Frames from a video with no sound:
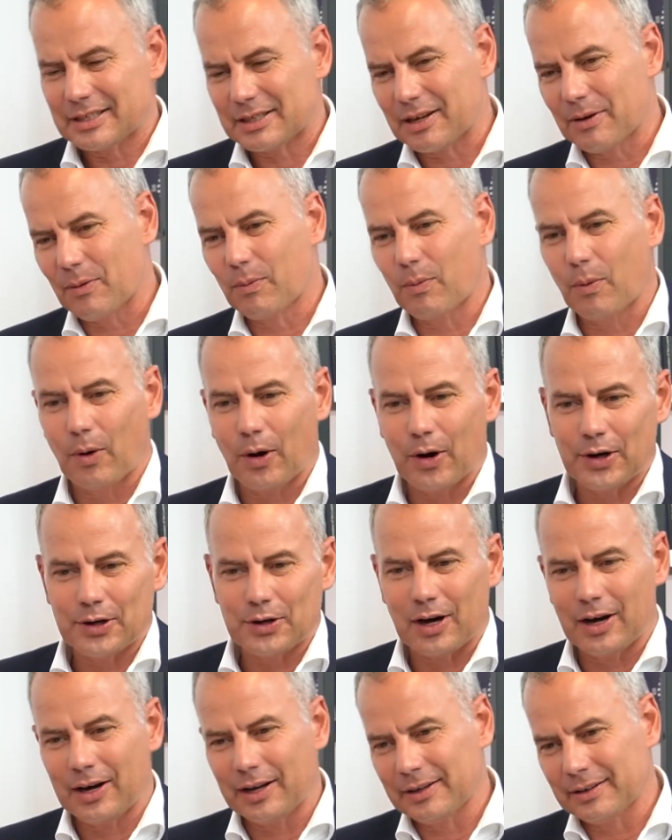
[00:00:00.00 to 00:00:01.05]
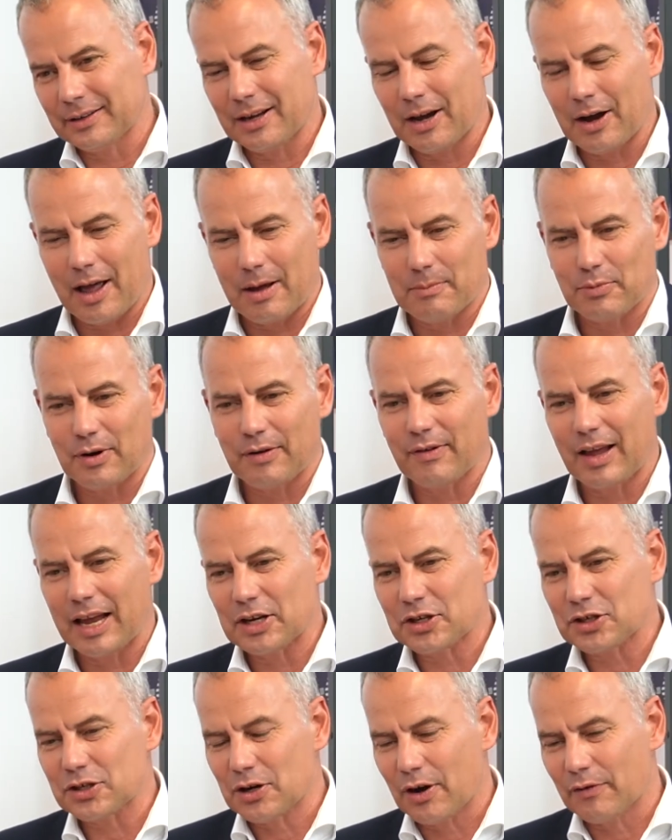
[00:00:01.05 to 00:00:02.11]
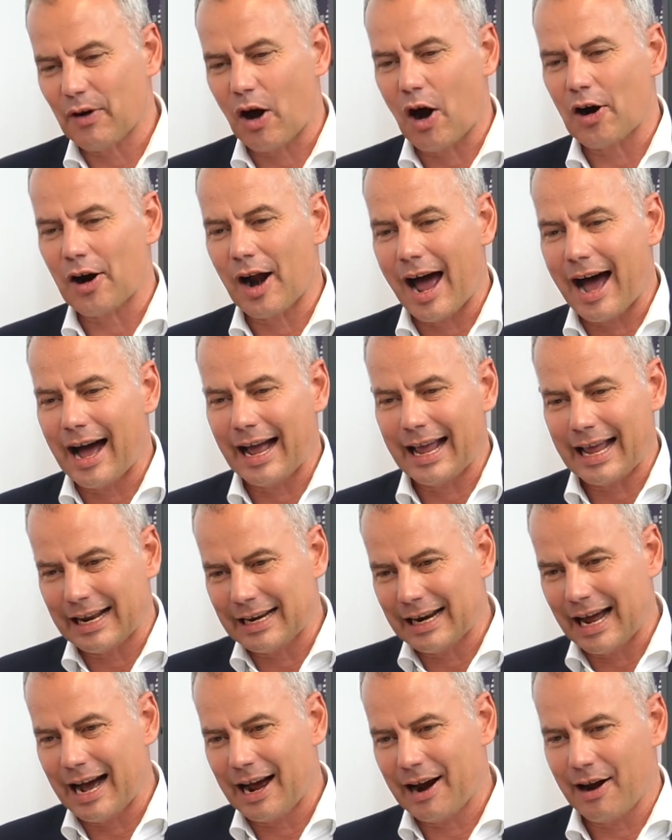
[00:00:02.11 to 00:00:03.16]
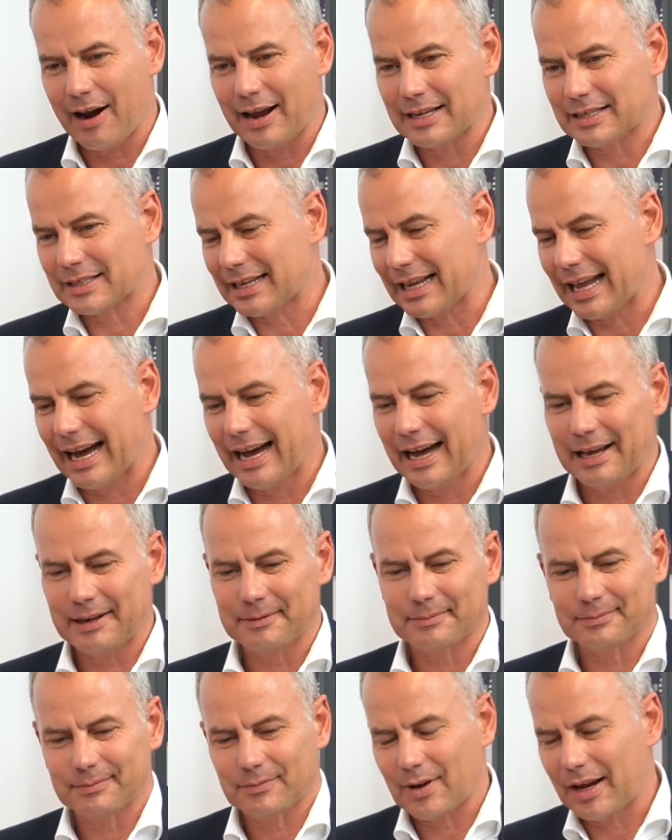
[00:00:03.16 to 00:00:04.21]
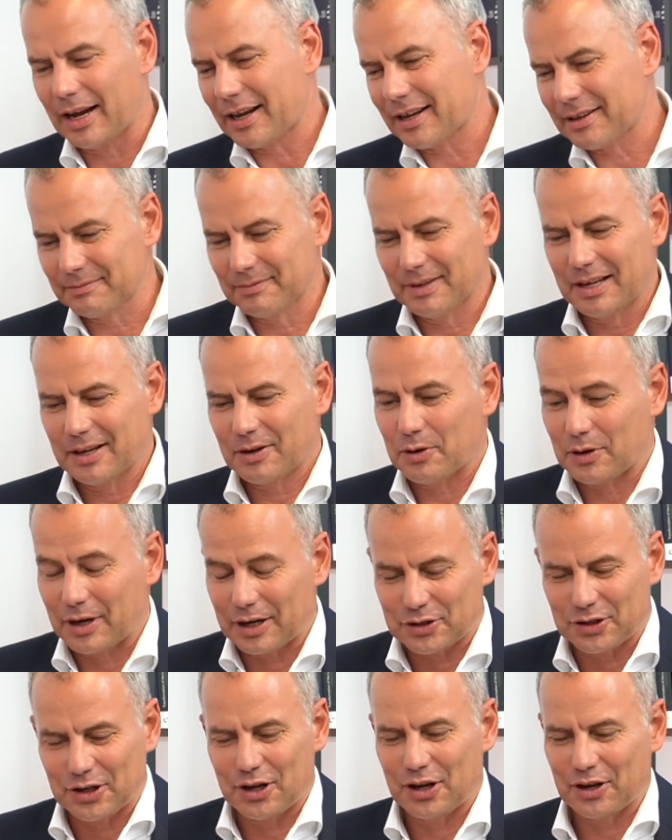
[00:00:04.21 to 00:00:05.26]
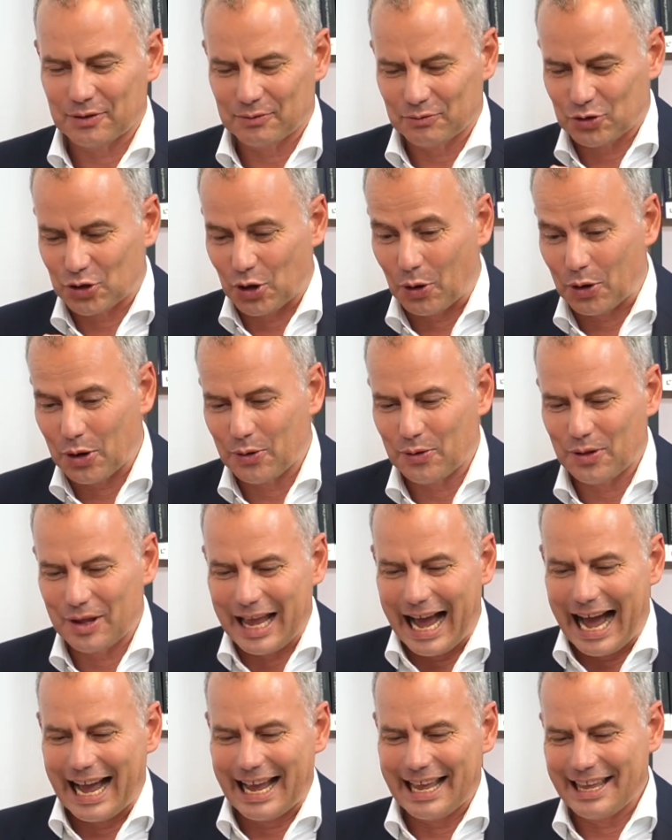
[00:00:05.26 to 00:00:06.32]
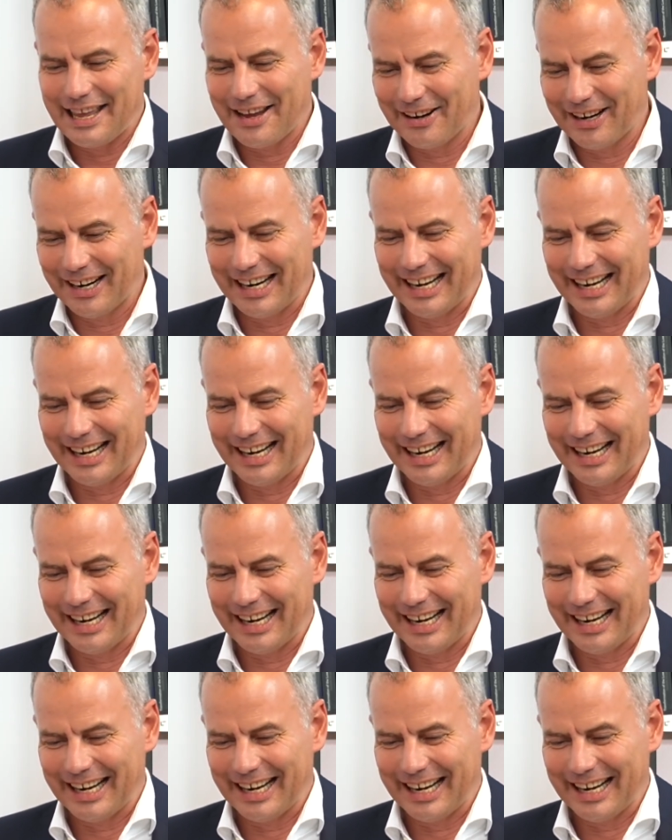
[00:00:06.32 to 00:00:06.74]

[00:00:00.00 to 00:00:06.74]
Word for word: a word on you know, abbreviation of RI, and I is the I. I could actually show you the I here.